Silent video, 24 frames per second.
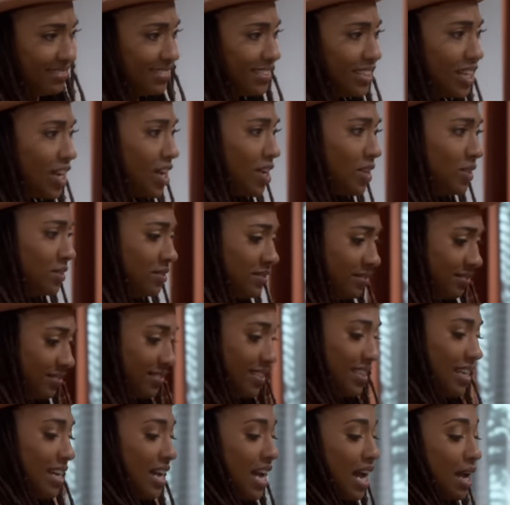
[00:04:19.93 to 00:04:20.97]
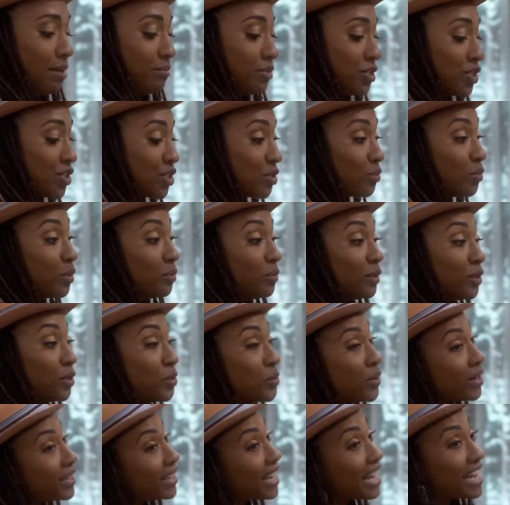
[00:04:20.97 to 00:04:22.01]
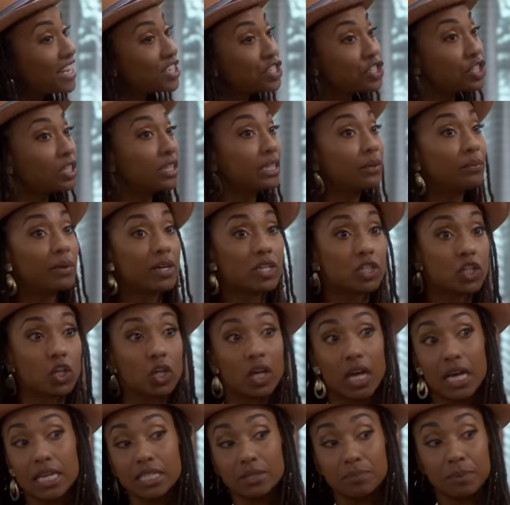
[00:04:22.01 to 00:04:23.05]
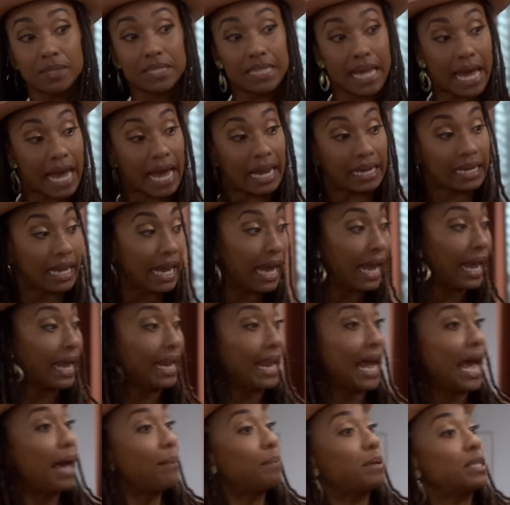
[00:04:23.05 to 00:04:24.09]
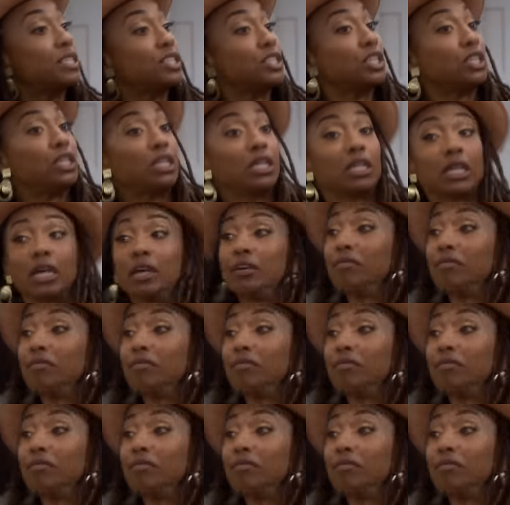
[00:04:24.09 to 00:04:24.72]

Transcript: No, I'm just a woman who occasionally wears her husband's hat and happens to look